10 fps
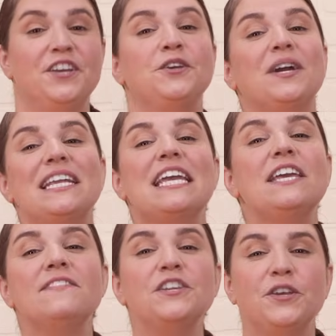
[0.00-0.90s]
You could
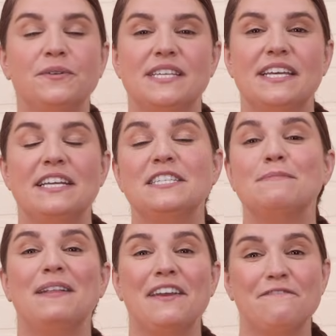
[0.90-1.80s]
even use it to
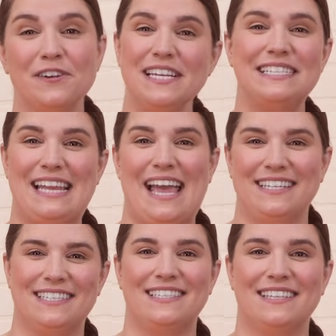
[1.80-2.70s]
play freeze
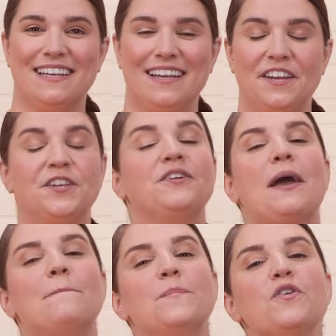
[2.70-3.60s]
dance. You'll
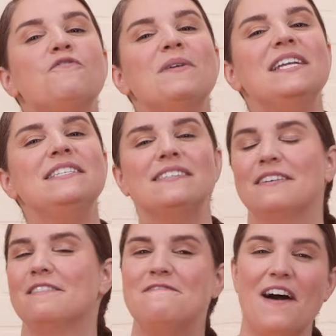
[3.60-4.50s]
get movement,
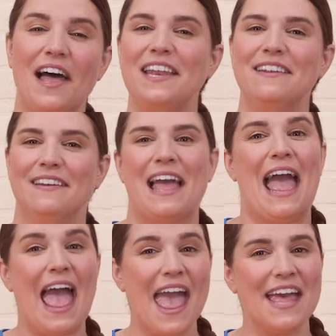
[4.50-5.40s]
fun,
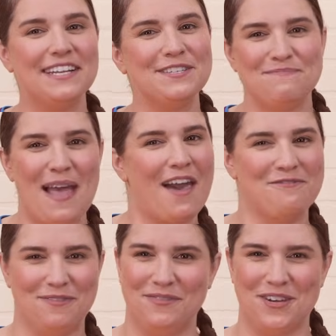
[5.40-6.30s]
and
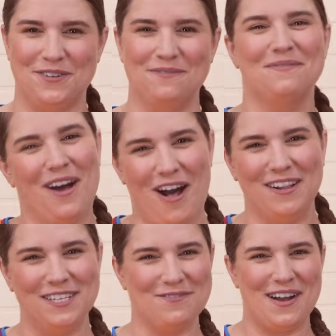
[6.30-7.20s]
math review
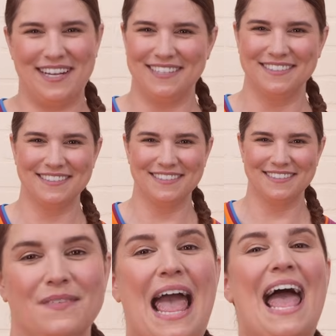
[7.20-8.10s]
all in one.
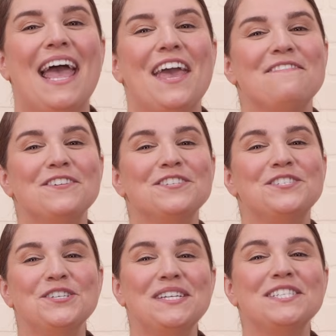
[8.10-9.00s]
If your
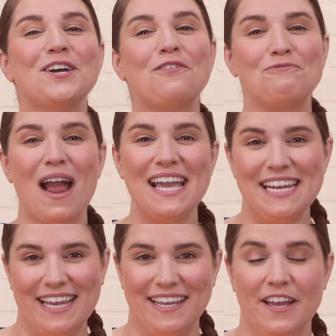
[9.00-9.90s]
students are
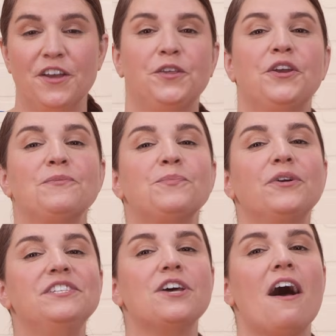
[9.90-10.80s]
writing, you can
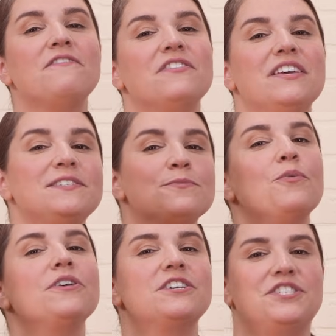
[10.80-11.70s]
print off this
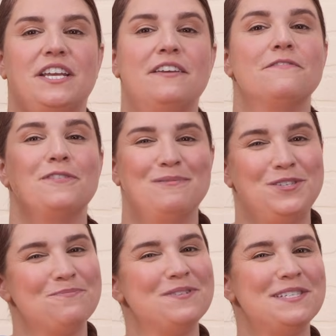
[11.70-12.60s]
worksheet from
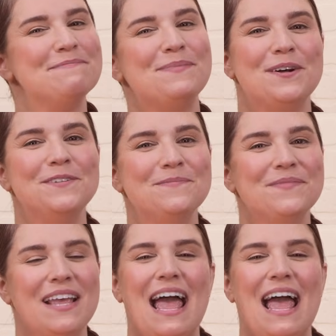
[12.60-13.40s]
Super Simple